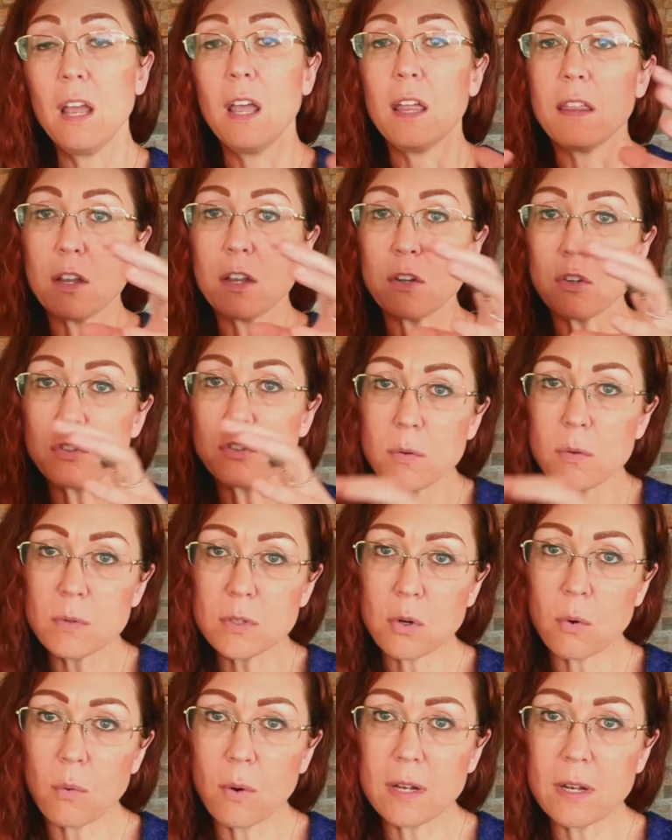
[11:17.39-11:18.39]
that she was
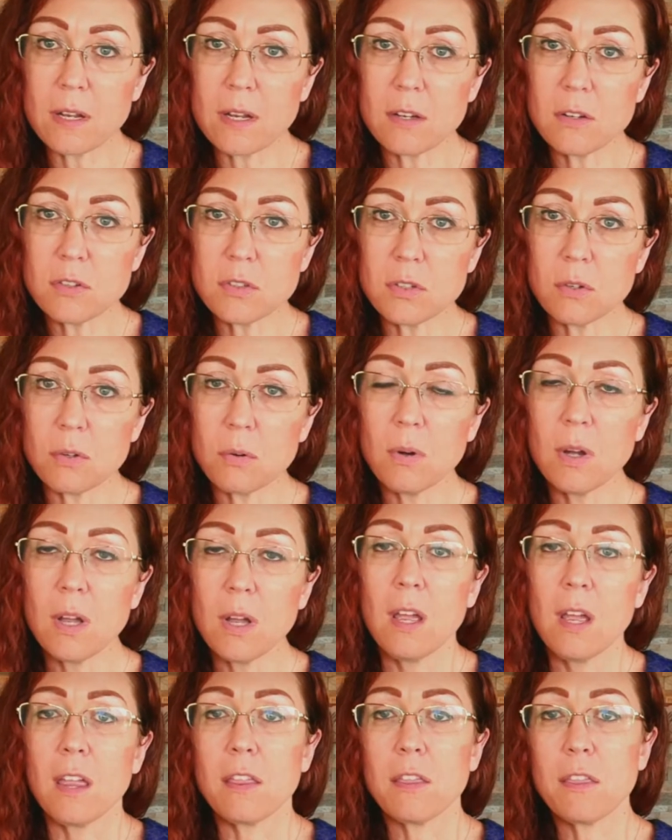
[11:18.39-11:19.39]
going into
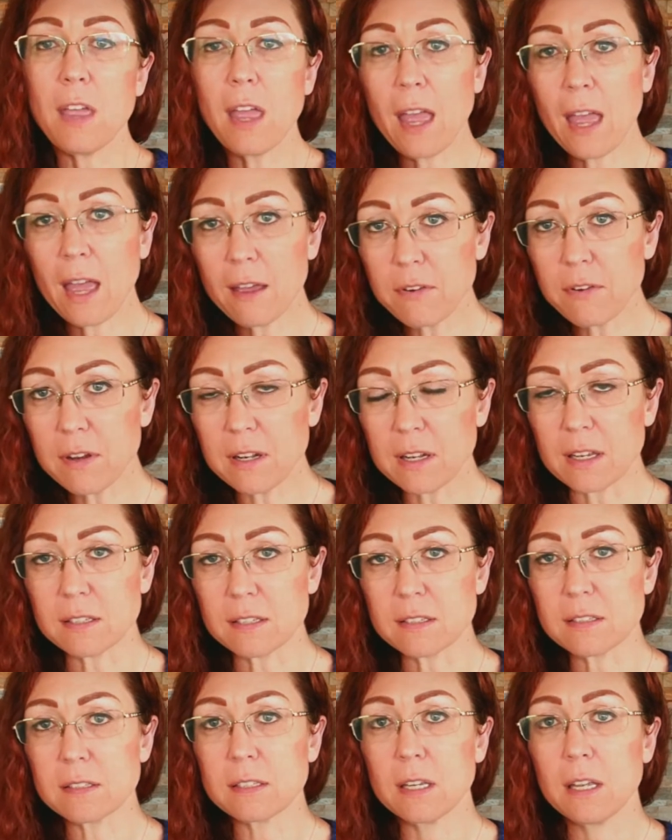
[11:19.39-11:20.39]
the
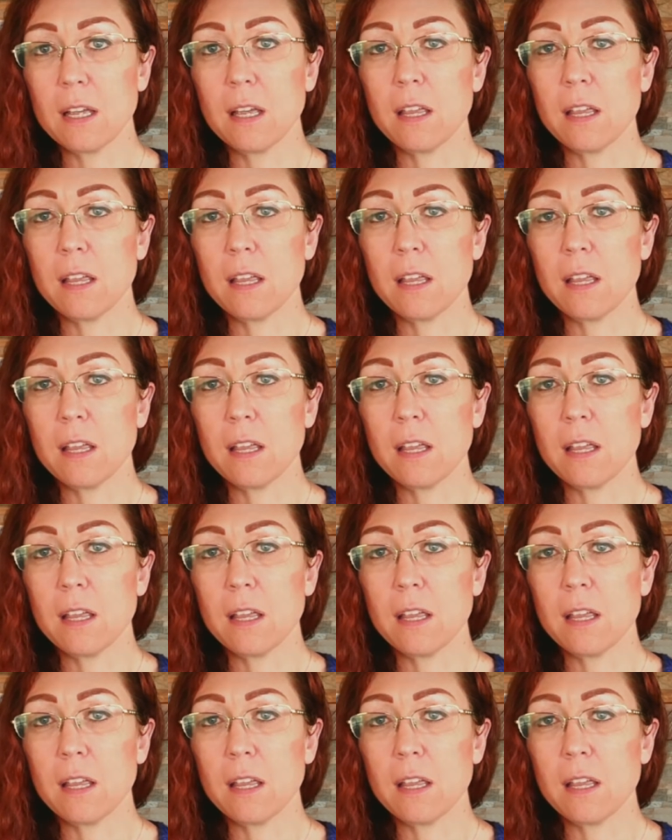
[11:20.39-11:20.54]
heaviness,